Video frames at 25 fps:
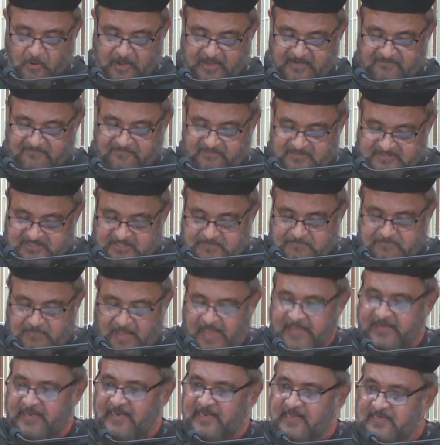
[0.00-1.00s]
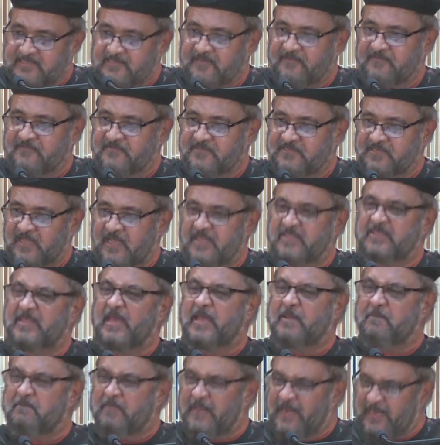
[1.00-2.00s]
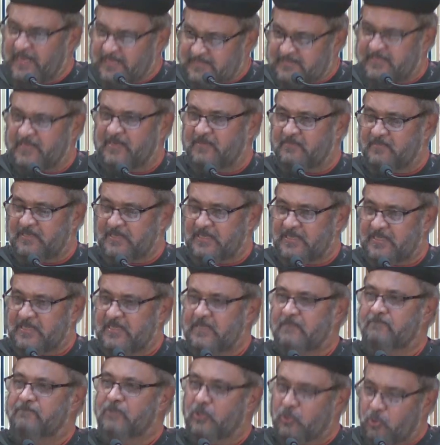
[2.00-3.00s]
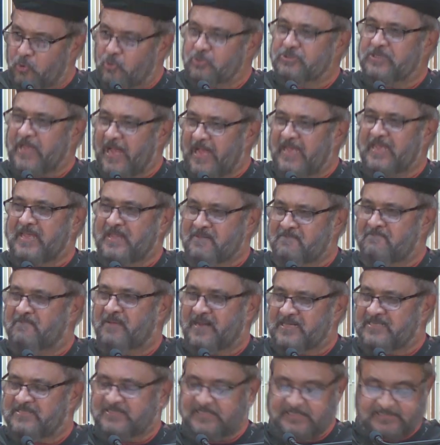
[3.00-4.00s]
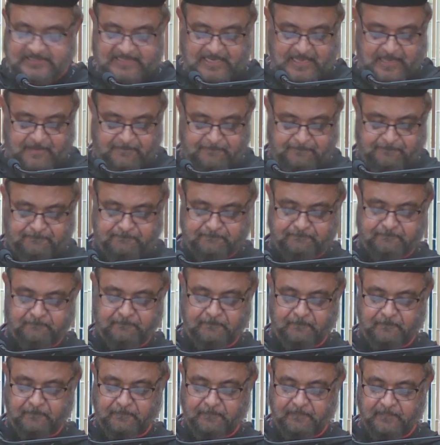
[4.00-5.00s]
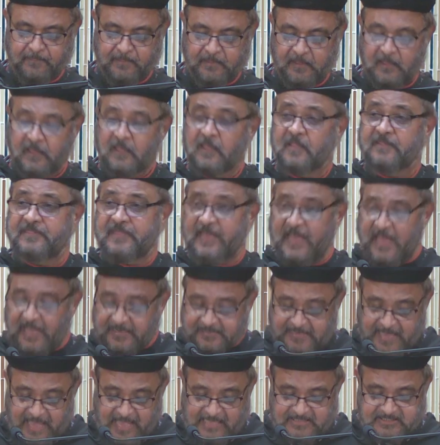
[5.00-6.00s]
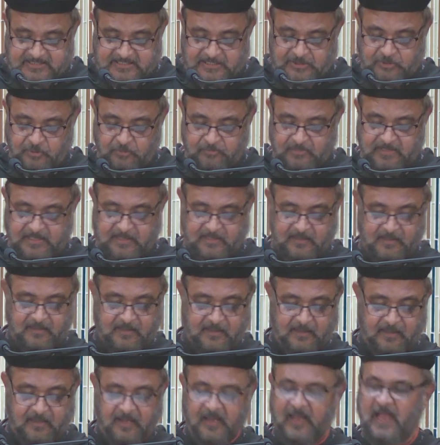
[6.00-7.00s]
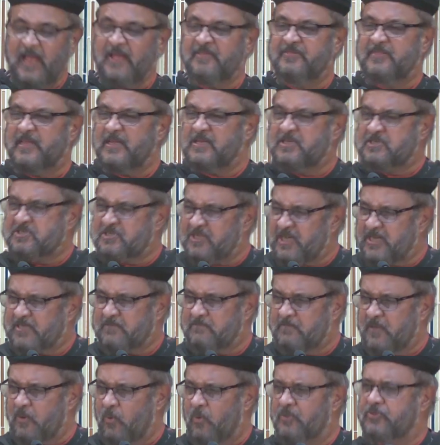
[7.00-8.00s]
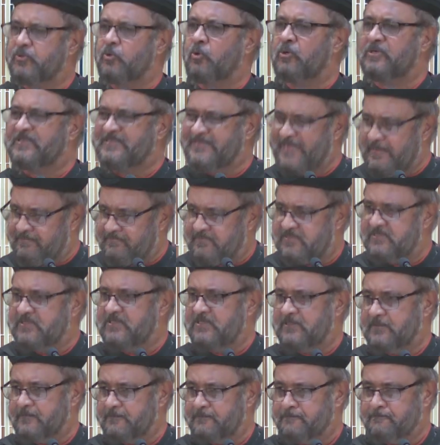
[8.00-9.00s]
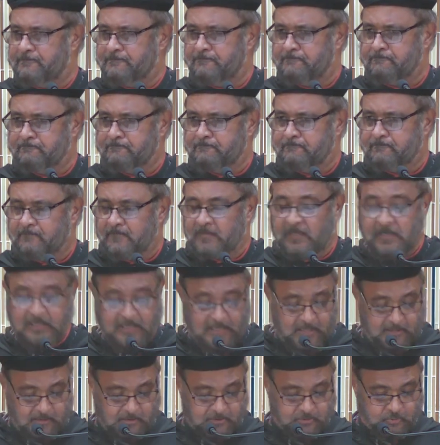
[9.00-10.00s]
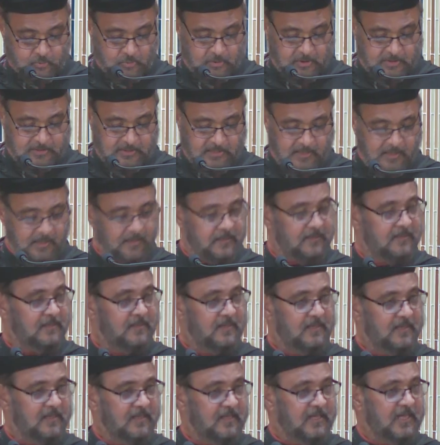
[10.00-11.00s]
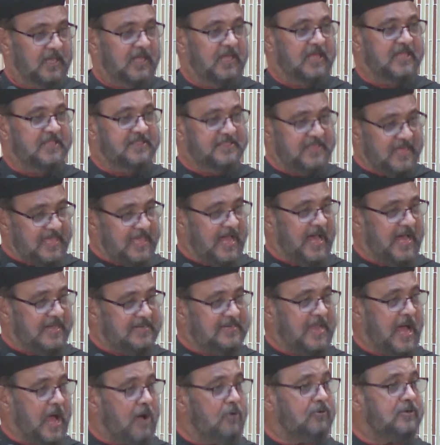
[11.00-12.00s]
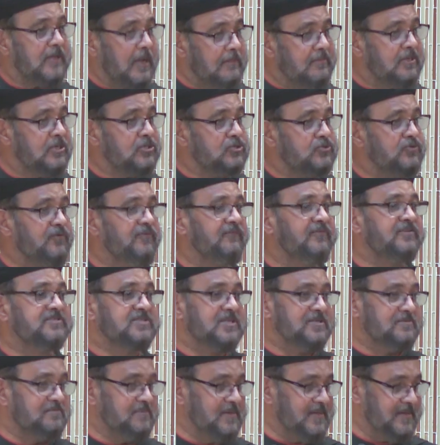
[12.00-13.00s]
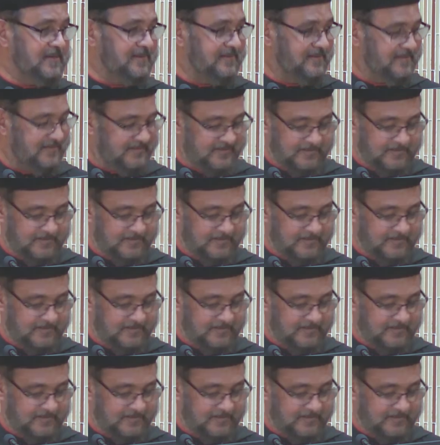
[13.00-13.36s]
go and visit my relatives, they belittle me because I embraced Islam. They are nasty to me and they treat me with contempt. Ya Rasulullah, they are now coming to visit me.